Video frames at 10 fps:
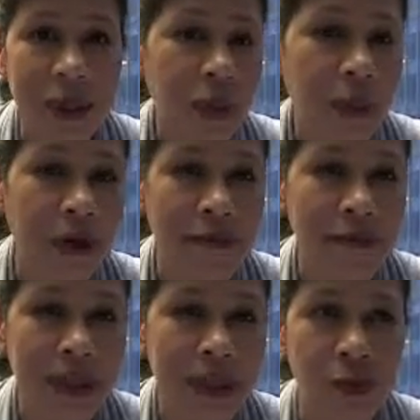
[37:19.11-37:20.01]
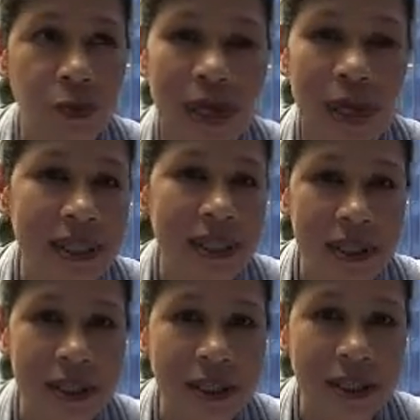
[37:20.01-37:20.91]
do not need to
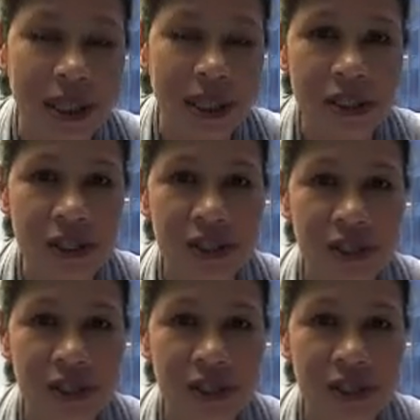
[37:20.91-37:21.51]
receive consent.